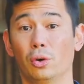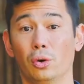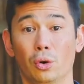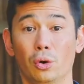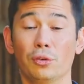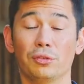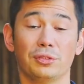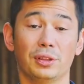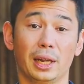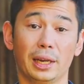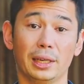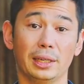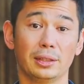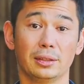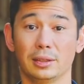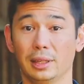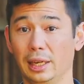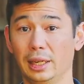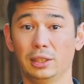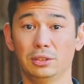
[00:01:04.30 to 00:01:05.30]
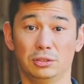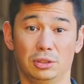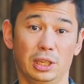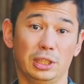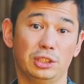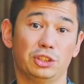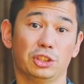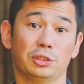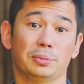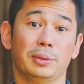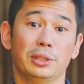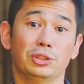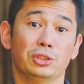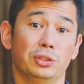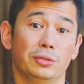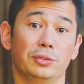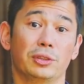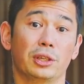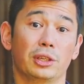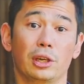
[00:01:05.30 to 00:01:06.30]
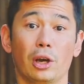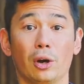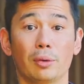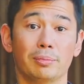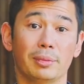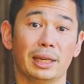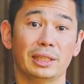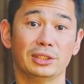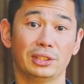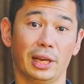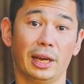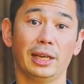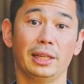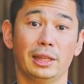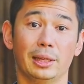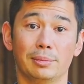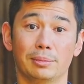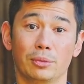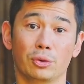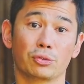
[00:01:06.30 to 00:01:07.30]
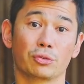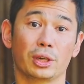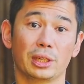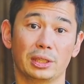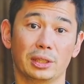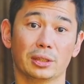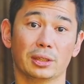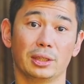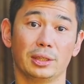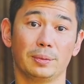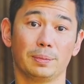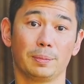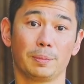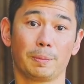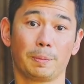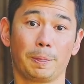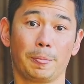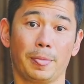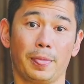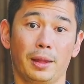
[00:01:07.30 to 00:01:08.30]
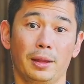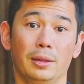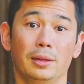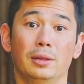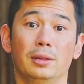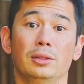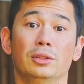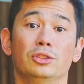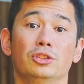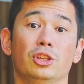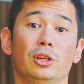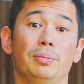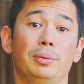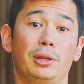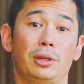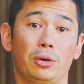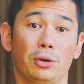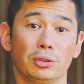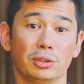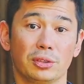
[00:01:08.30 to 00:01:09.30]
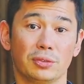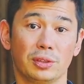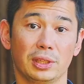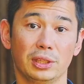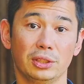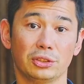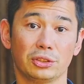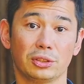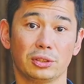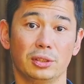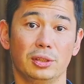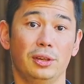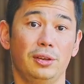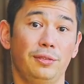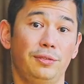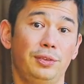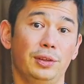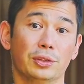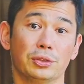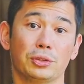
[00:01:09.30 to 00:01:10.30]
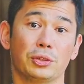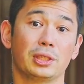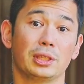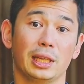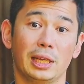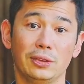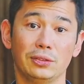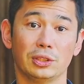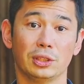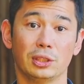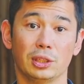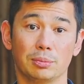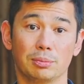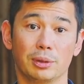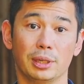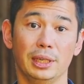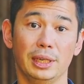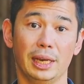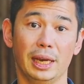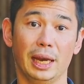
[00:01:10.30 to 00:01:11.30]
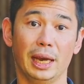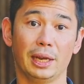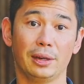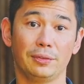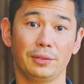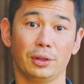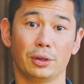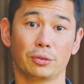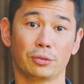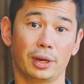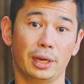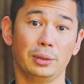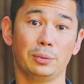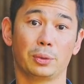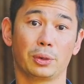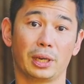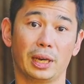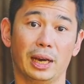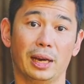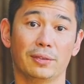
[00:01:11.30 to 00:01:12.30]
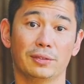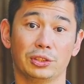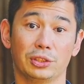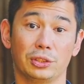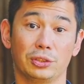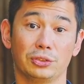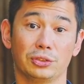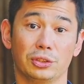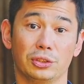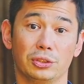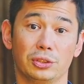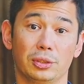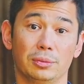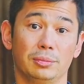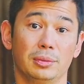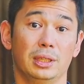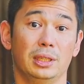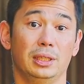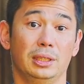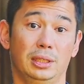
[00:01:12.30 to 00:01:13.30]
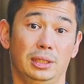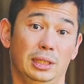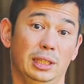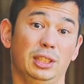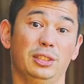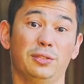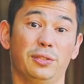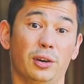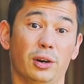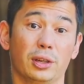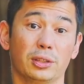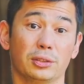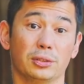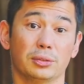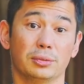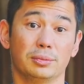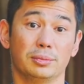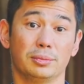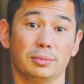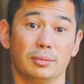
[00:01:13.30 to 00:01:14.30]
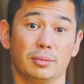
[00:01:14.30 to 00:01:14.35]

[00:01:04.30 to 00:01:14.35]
or flooding, and it just means that you've got to go and maintain them more regularly. So because of this, filtering leaves and debris out of your rainwater harvesting system is vital.